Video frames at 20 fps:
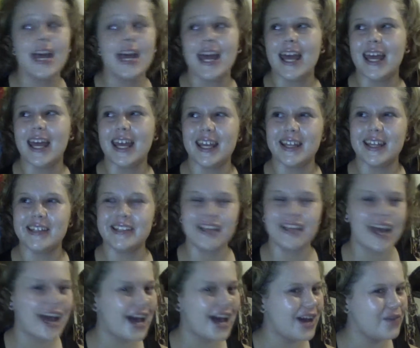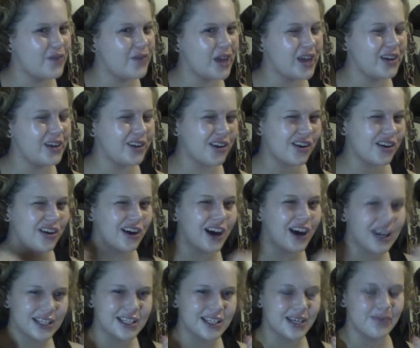and have a
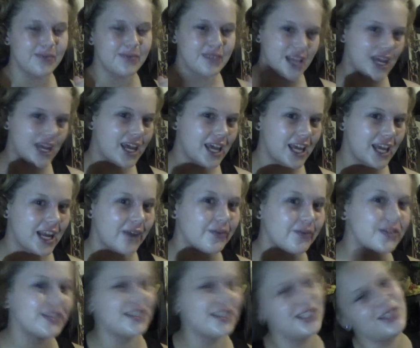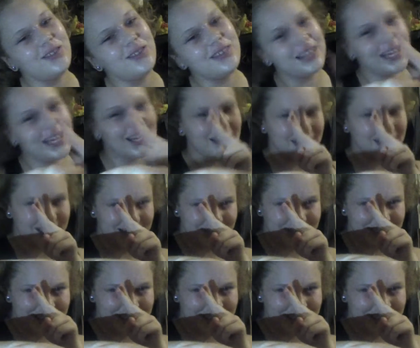awesome day, and I will see you later.